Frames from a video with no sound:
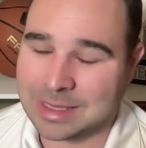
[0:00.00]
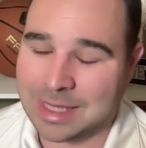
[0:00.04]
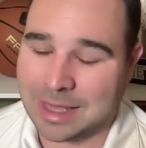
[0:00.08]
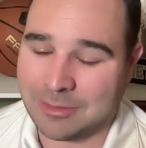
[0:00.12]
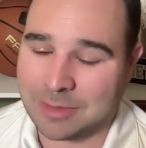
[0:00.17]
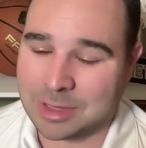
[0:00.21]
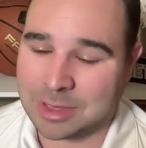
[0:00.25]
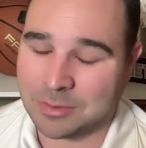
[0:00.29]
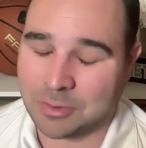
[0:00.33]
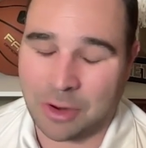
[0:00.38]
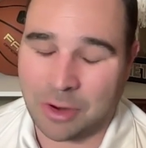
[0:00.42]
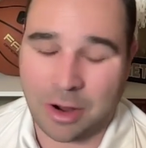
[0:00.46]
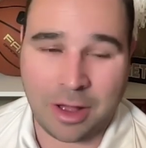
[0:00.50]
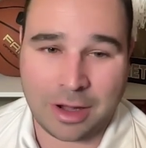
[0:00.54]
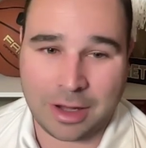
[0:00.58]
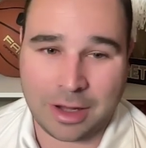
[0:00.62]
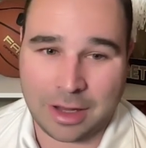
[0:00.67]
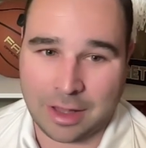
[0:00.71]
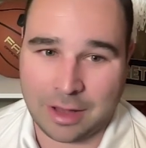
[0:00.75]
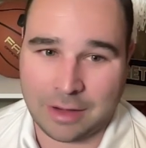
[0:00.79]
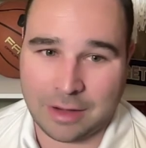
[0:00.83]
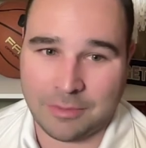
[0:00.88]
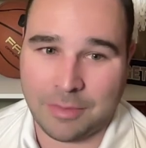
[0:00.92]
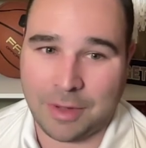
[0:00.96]
that was brought
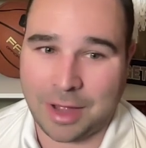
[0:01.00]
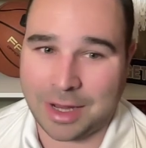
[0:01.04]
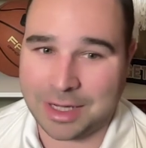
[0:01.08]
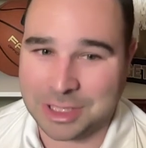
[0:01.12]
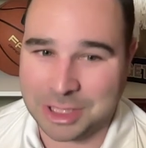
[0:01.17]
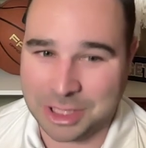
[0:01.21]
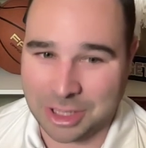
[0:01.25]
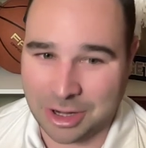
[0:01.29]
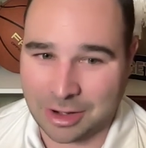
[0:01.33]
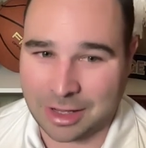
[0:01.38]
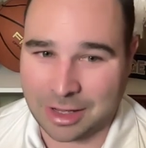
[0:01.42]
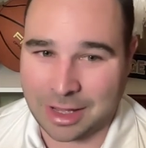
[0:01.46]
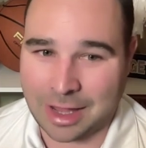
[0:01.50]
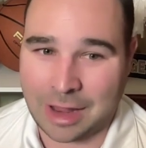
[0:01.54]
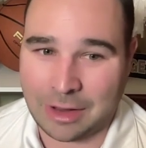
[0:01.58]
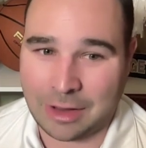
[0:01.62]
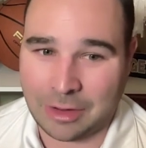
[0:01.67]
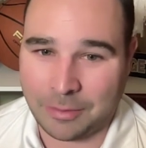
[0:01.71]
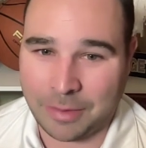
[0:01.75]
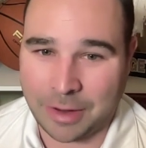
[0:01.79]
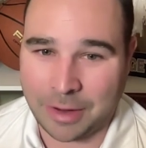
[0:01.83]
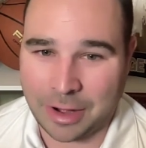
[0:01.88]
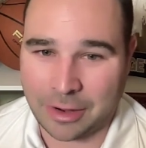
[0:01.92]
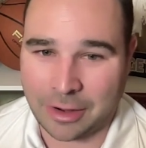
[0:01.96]
in by John
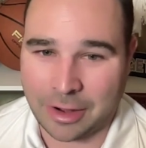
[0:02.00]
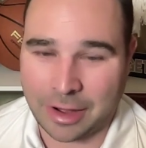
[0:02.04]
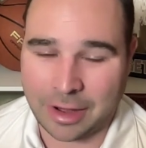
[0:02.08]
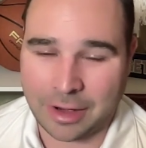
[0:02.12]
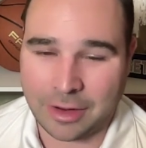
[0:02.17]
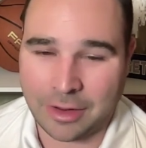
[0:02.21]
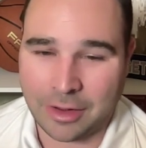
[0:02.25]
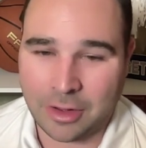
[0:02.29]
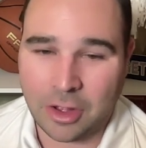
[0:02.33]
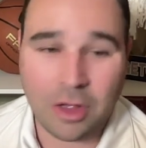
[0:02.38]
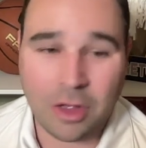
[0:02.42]
Calipari.